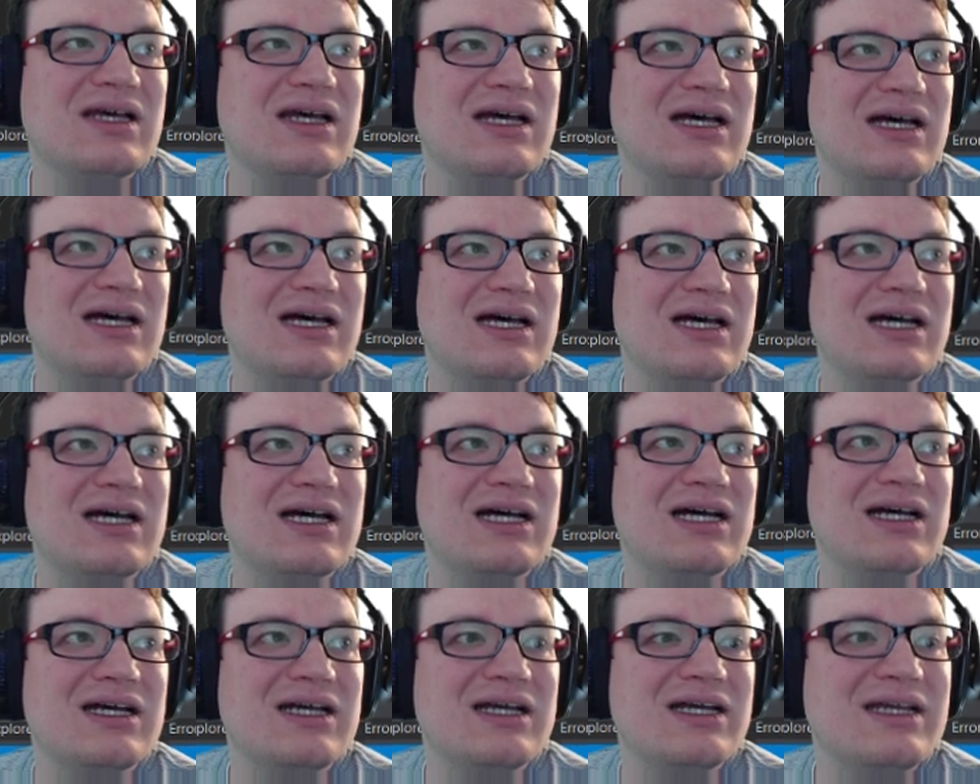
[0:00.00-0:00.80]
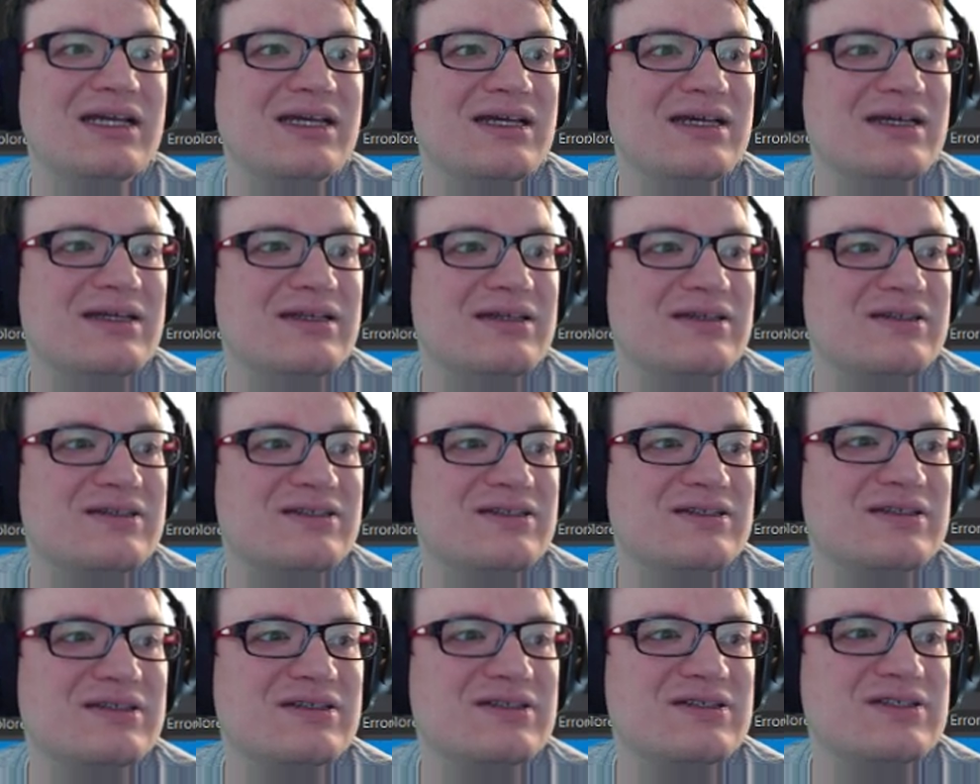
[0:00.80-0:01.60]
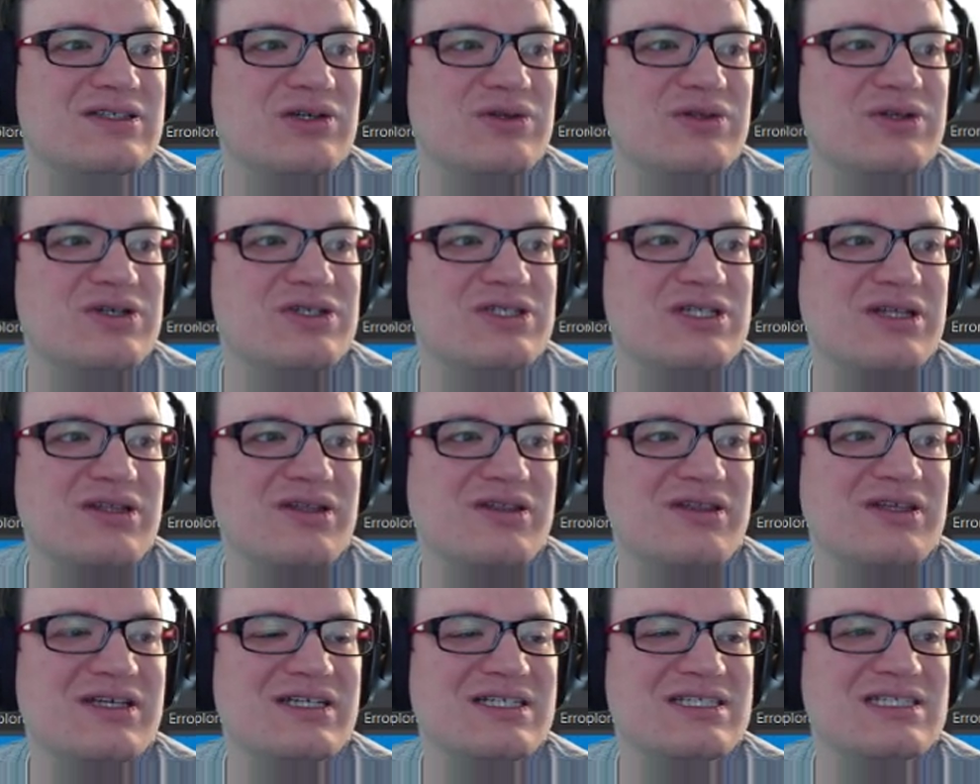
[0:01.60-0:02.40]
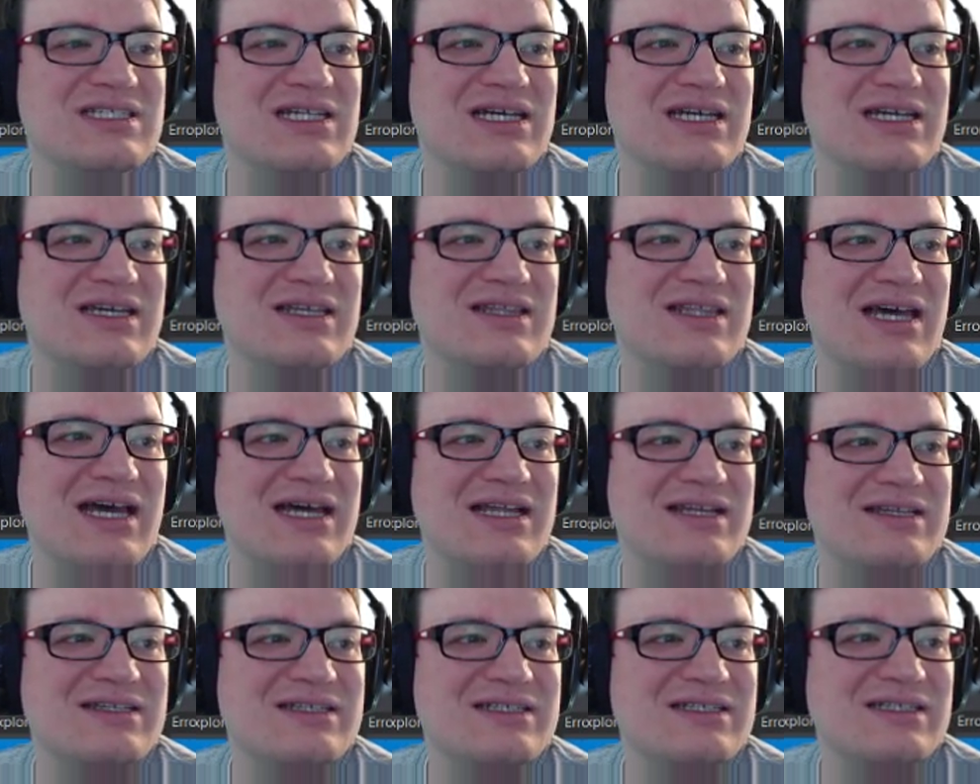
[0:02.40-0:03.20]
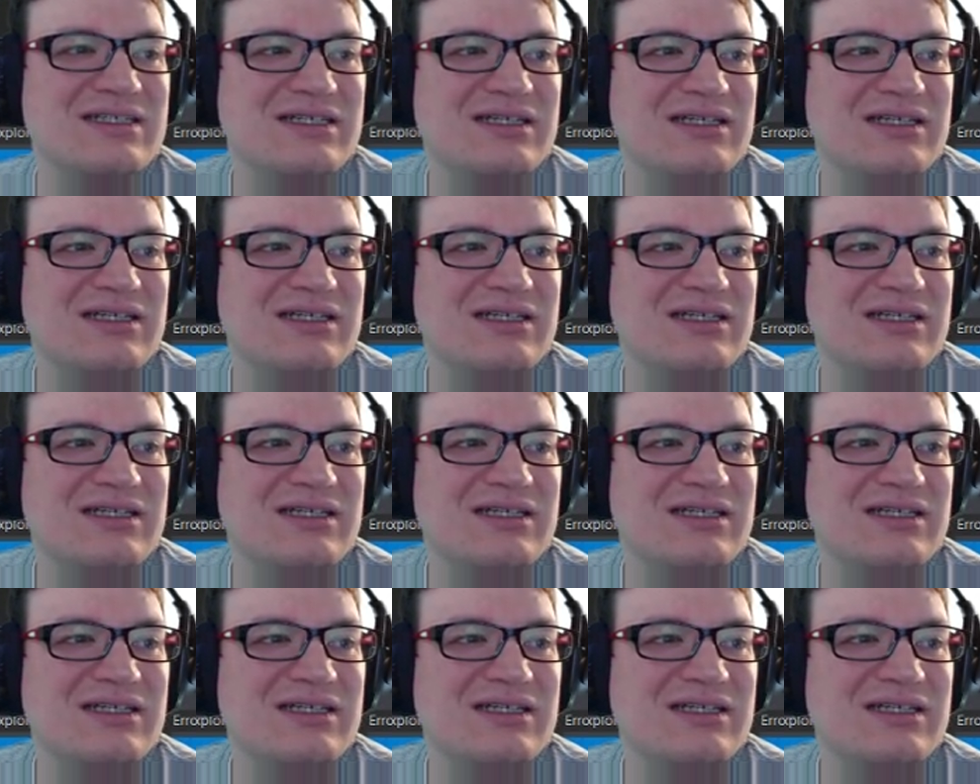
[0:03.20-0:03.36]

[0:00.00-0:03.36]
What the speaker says: And so there's other things like that.